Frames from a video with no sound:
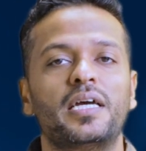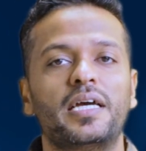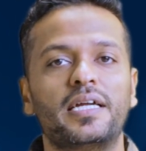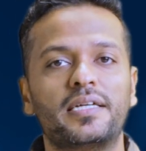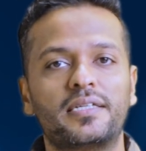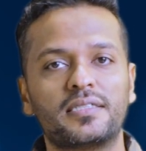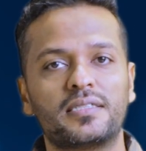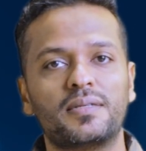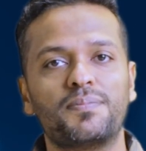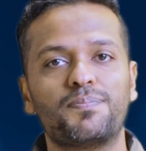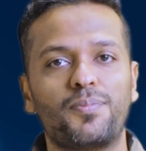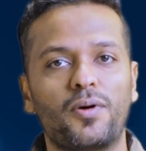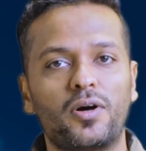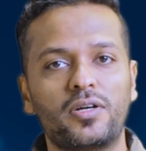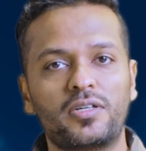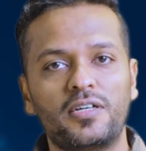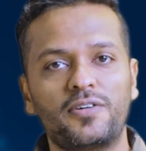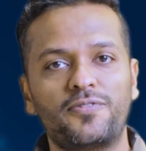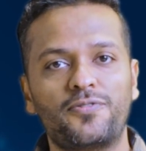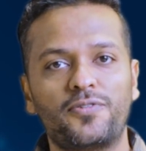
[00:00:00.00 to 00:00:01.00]
it is
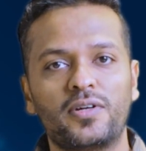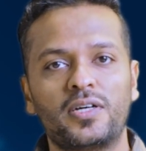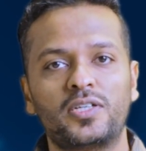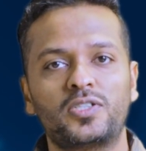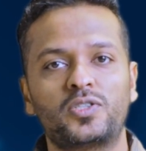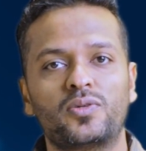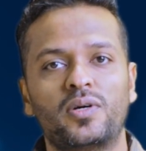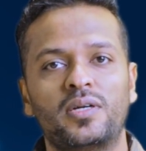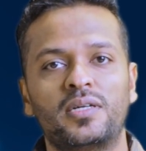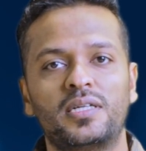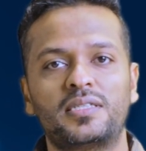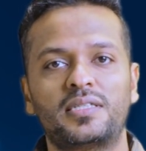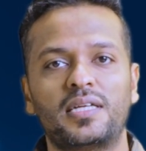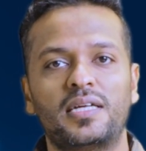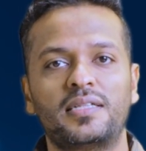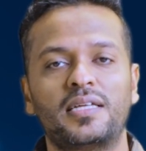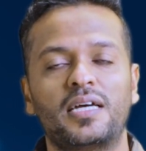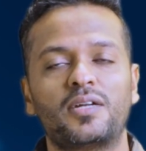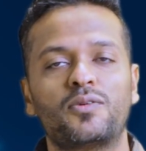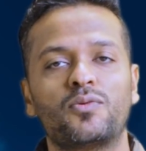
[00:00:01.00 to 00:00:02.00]
important for us to
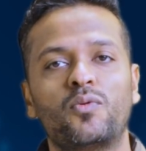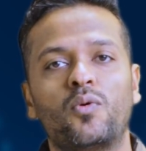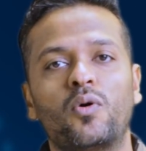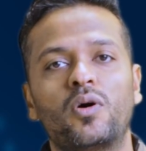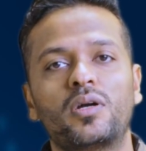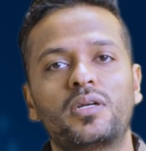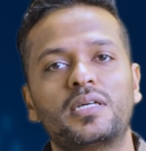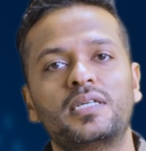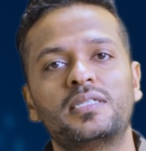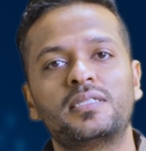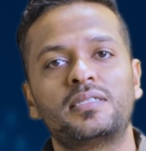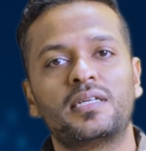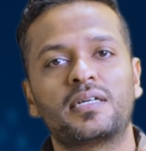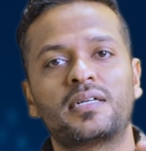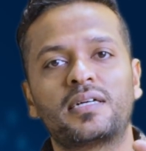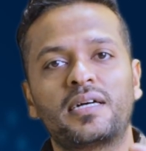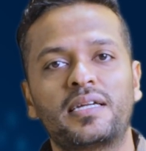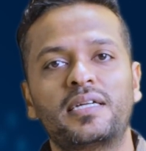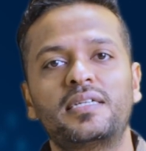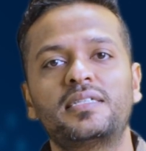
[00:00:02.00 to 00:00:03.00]
understand that what is the
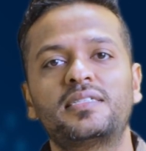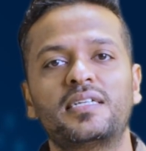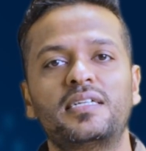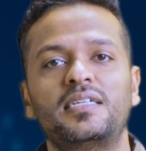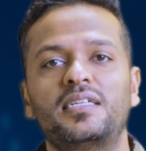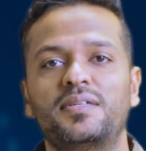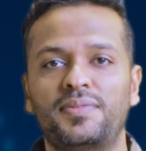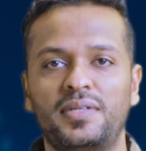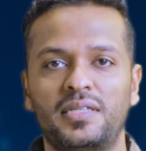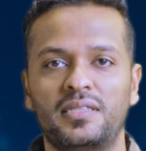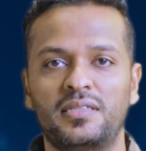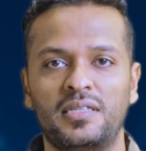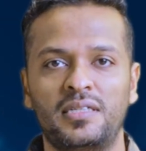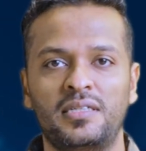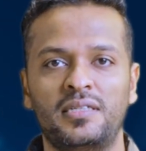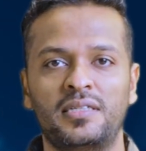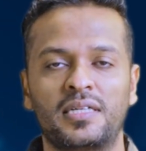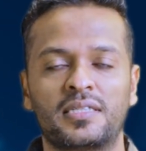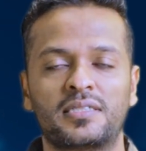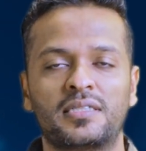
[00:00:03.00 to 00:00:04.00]
current sentiment in the
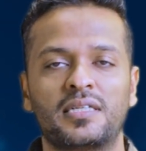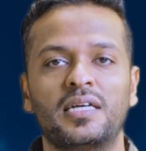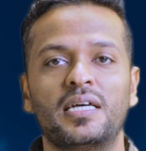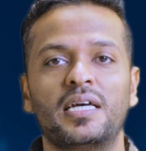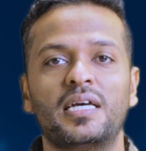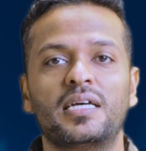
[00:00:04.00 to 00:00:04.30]
index.